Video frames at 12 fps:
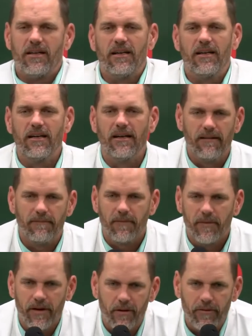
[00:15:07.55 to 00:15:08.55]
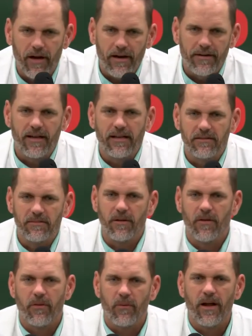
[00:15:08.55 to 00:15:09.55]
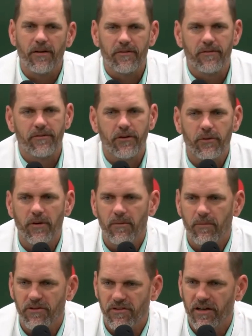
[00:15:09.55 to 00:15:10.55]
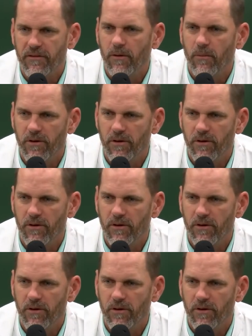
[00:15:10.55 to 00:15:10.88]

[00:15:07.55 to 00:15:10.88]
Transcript: Uh, you know, Dante's a threat to at receiver,